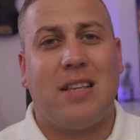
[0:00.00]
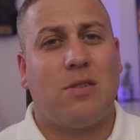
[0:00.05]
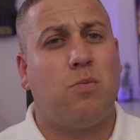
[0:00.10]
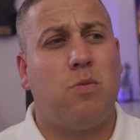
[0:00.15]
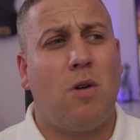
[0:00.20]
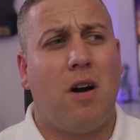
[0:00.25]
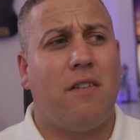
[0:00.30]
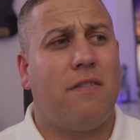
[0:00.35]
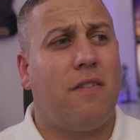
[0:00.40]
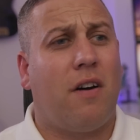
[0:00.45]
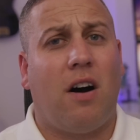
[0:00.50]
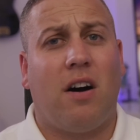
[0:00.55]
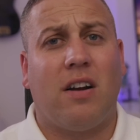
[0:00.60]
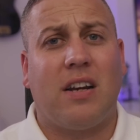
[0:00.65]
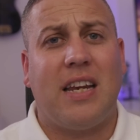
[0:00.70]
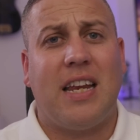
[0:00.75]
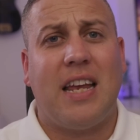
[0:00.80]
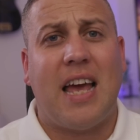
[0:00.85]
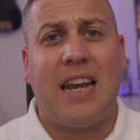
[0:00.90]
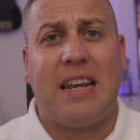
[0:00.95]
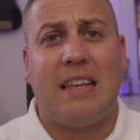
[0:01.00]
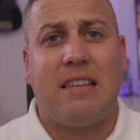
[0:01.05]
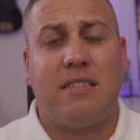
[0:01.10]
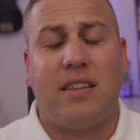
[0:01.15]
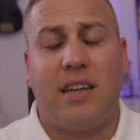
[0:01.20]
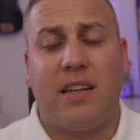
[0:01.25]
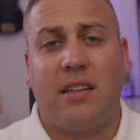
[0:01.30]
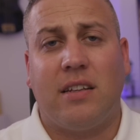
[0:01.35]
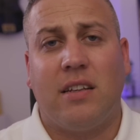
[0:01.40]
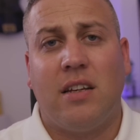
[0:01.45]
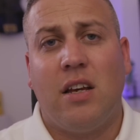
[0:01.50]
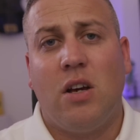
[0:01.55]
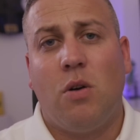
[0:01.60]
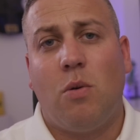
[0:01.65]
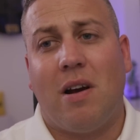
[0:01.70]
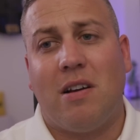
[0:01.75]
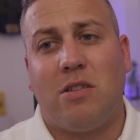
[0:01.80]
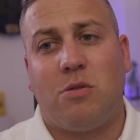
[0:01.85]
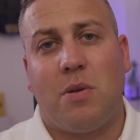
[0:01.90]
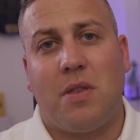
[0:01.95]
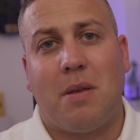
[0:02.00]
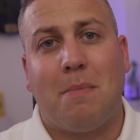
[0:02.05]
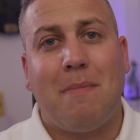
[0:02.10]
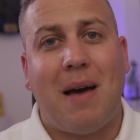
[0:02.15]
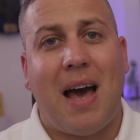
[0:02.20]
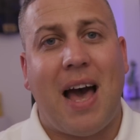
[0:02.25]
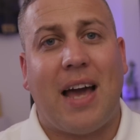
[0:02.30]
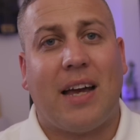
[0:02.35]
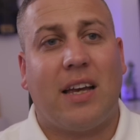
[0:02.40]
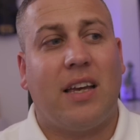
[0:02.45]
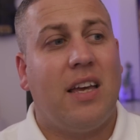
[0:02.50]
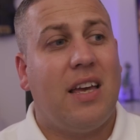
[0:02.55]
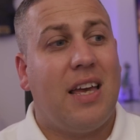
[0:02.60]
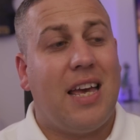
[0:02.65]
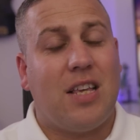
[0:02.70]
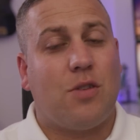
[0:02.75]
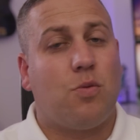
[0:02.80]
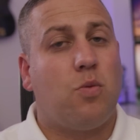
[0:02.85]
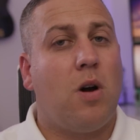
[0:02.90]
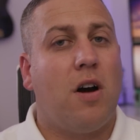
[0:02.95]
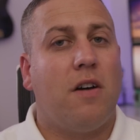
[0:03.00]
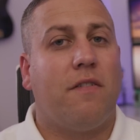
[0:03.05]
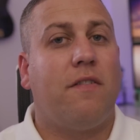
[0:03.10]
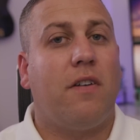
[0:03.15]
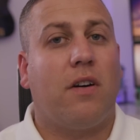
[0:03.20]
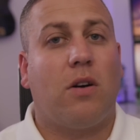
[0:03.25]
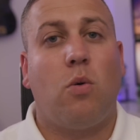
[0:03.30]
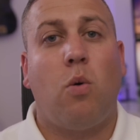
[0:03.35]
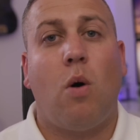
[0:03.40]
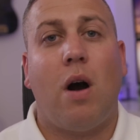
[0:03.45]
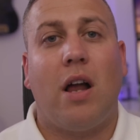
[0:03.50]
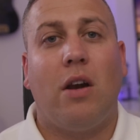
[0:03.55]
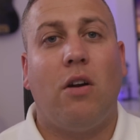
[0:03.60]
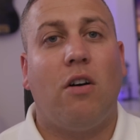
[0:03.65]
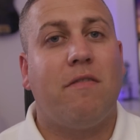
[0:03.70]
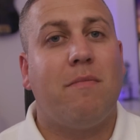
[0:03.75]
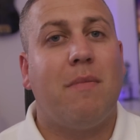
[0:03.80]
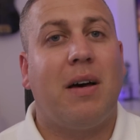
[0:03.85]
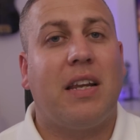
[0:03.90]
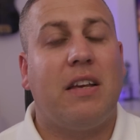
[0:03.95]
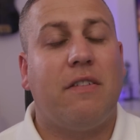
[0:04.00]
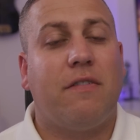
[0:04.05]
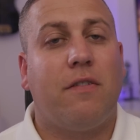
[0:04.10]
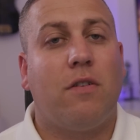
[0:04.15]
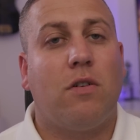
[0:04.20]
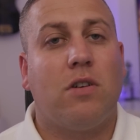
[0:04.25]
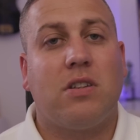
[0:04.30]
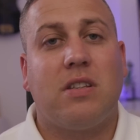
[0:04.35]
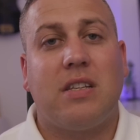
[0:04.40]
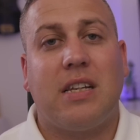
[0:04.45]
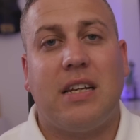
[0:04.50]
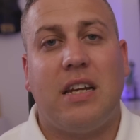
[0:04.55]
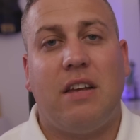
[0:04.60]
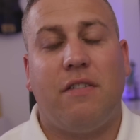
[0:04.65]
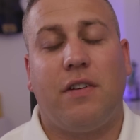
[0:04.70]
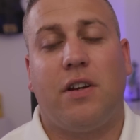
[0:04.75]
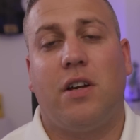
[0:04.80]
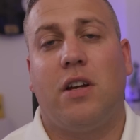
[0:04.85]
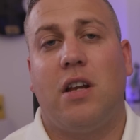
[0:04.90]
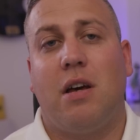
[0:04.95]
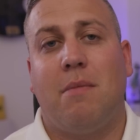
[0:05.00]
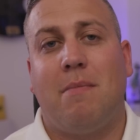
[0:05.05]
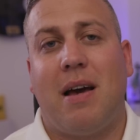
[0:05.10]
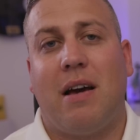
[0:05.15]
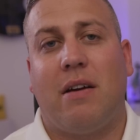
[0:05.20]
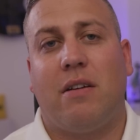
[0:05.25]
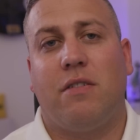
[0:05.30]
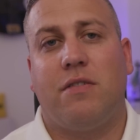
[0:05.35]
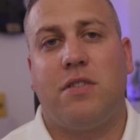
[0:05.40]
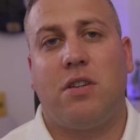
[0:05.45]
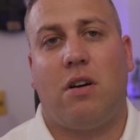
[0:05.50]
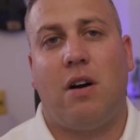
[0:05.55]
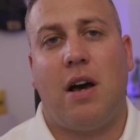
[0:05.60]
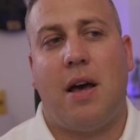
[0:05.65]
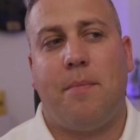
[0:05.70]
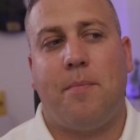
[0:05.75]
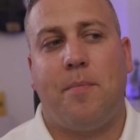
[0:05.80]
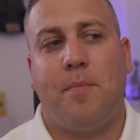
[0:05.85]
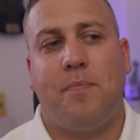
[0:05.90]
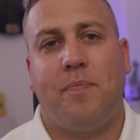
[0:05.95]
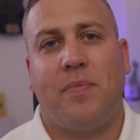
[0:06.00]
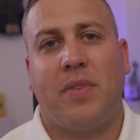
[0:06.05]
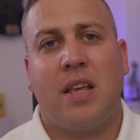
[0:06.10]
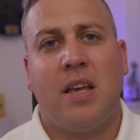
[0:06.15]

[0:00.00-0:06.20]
it's worth hardly anything. Whereas with a Mac, it's worth quite a lot of money for a significant amount of time.